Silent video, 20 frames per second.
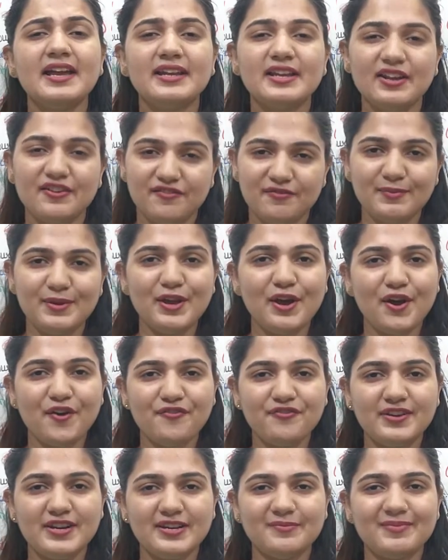give me your
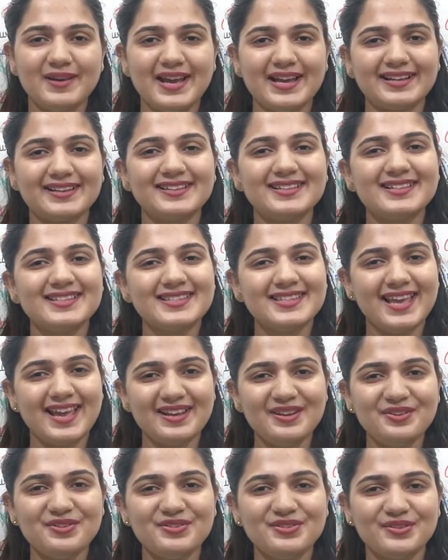feedback.
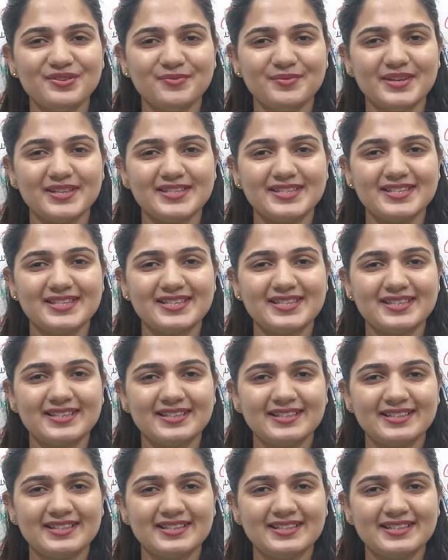Thank you so much.